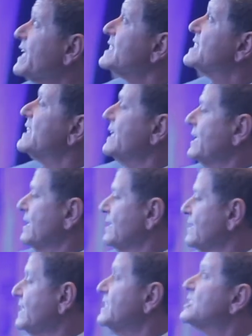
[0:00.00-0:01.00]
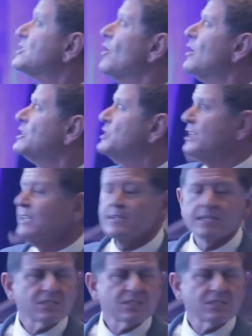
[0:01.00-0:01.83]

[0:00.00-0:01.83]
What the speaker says: can see the histology.